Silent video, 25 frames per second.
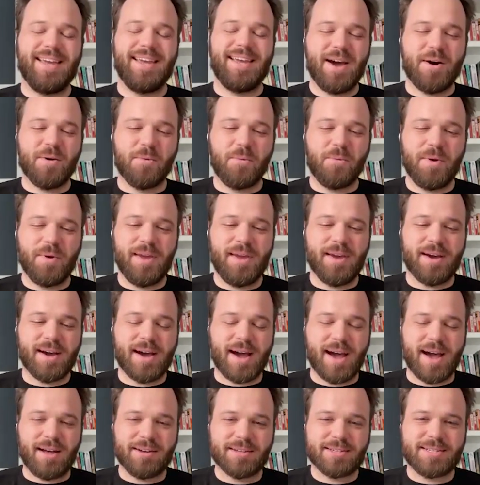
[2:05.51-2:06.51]
yeah, we,
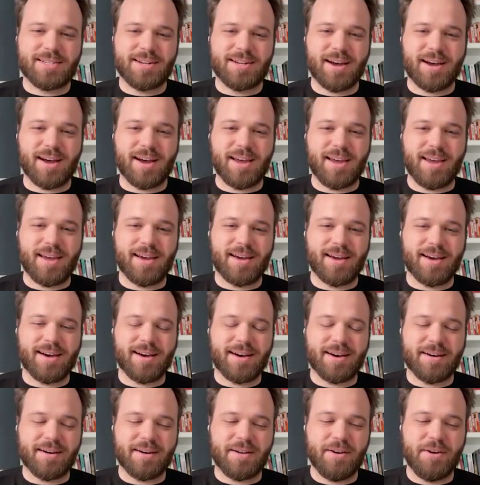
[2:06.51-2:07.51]
uh, Alex and I
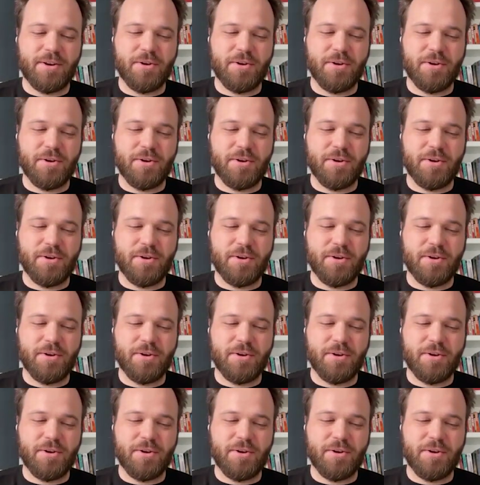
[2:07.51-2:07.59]
uh,